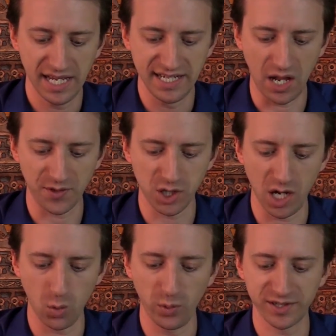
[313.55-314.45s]
Now the
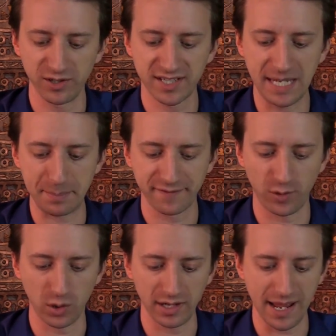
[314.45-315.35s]
tall wizard steps
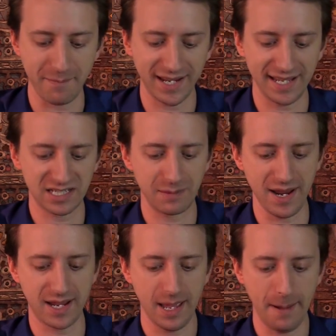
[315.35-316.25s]
forward and begins to
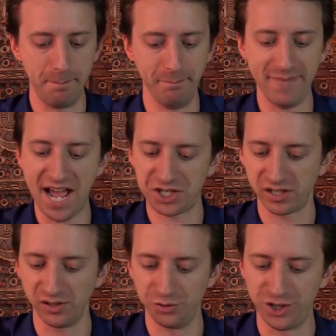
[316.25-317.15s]
make
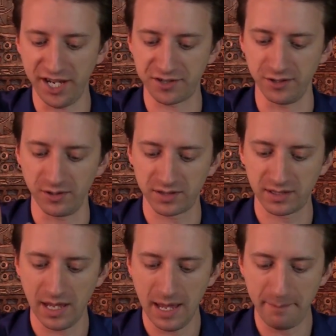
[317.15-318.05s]
magical
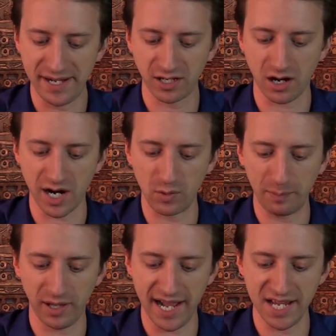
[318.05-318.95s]
gestures. Pentagon
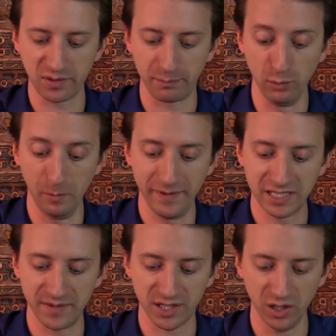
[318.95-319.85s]
replies with movements
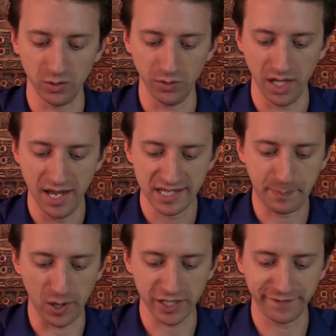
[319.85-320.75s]
of his own.
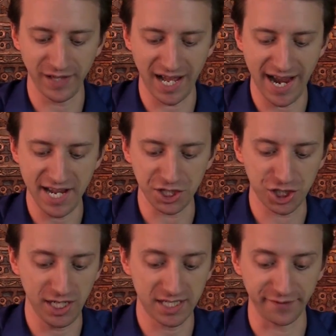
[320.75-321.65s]
Sparks fly and
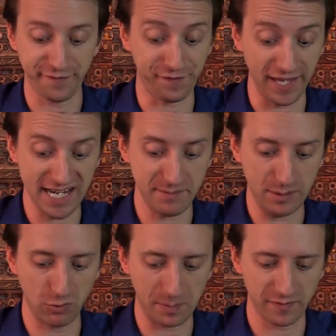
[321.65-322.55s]
sheets of flame
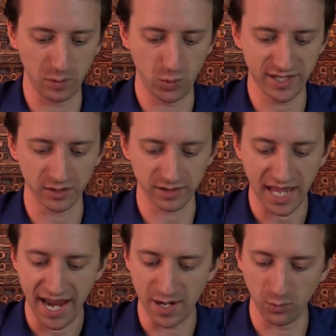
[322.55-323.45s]
erupt from the wizards,
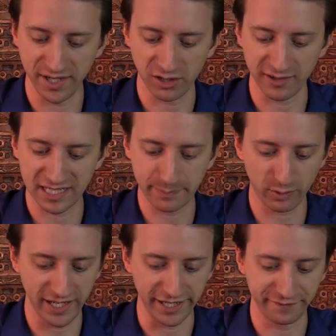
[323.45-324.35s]
and Winter and
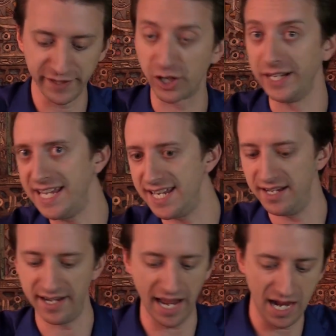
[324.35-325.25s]
Spring flicker
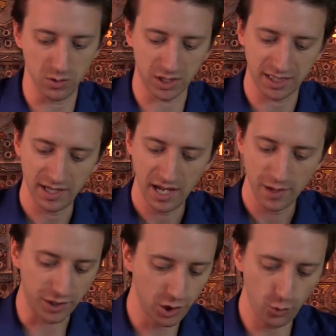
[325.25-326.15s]
in and out.
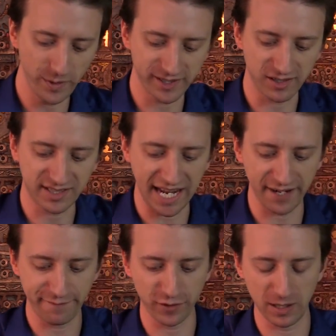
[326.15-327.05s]
The two wizards
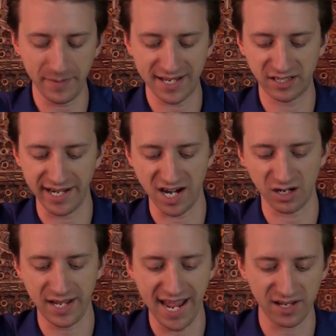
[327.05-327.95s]
stand firm as the
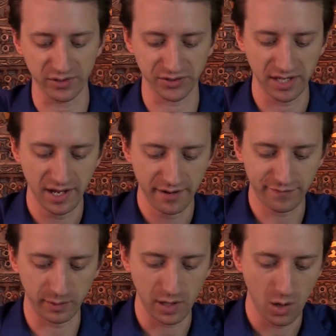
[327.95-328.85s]
air cackles
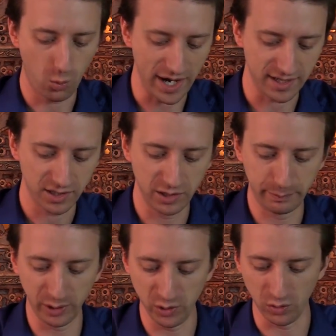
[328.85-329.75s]
from white to
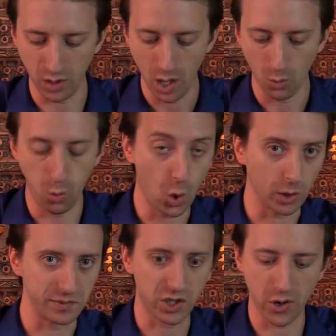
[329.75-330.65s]
blue,
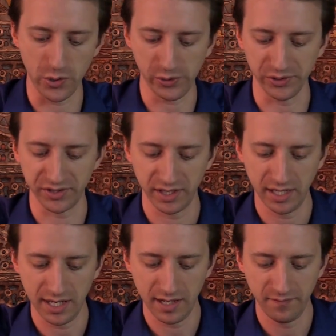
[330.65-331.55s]
warm to cold.
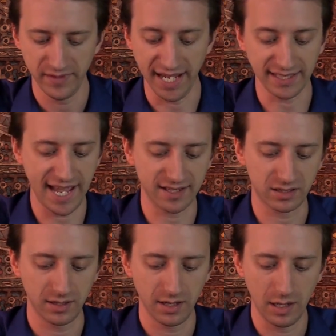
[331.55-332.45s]
At
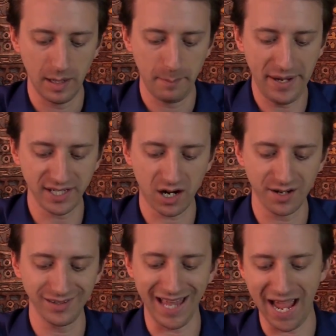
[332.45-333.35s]
last,
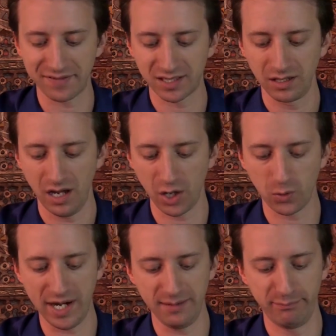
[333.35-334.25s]
Pentagon laughs, a
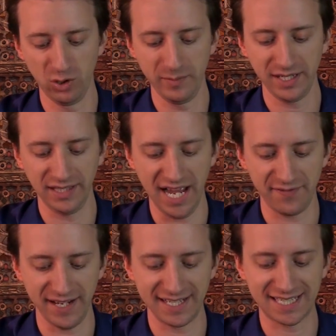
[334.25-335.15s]
great booming
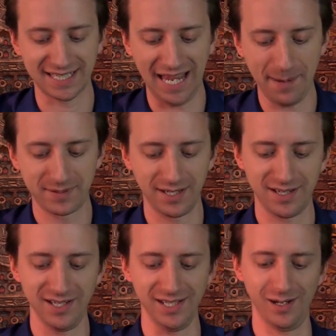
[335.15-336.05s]
laugh, and slaps
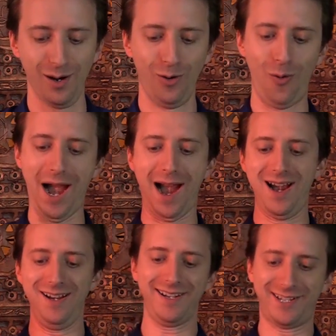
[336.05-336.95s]
his knee.
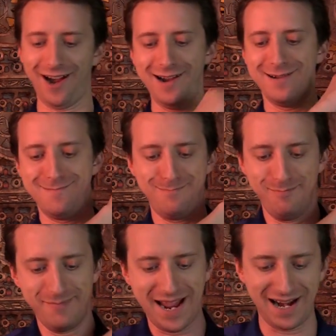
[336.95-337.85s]
Well
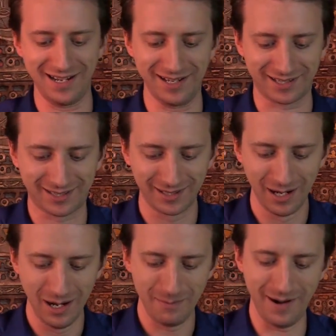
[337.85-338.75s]
done, Malice!
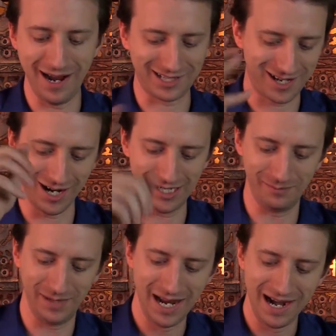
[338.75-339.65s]
But
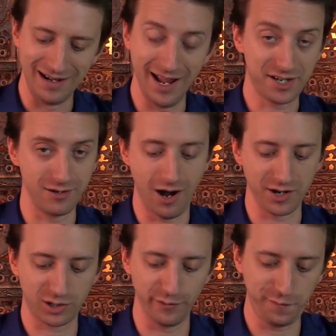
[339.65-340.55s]
come, let's
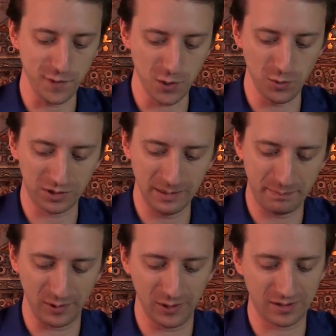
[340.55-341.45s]
not confuse the
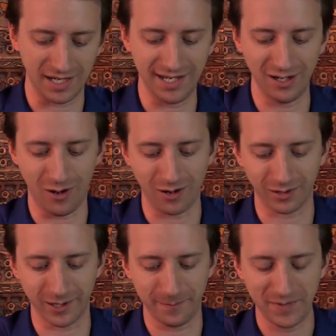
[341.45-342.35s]
birds any
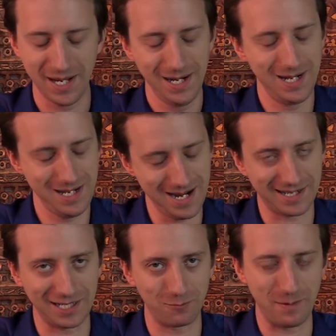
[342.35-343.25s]
longer.
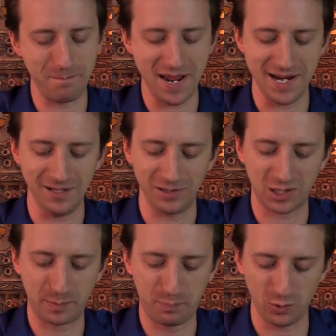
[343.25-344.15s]
Let it remain
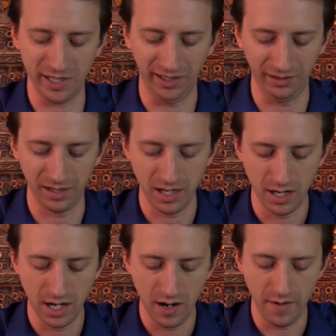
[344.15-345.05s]
Spring.
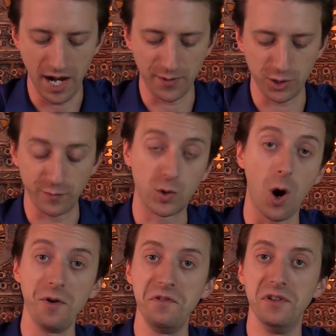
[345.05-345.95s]
Now that you've
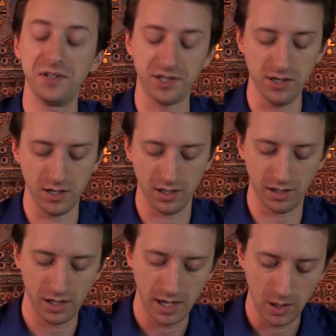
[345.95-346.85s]
gotten us
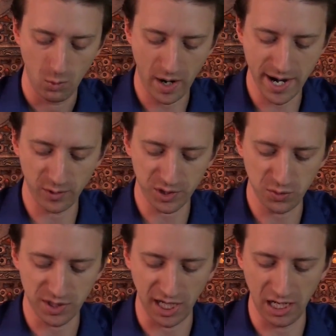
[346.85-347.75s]
here, why don't
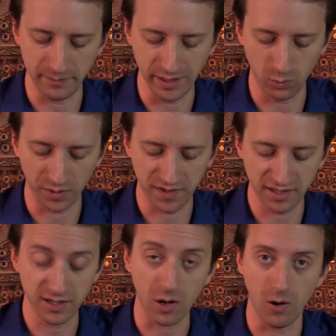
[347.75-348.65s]
you tell me what
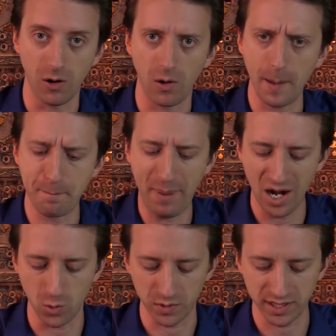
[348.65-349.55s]
this is all
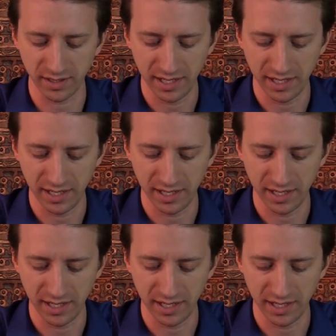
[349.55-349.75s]
about?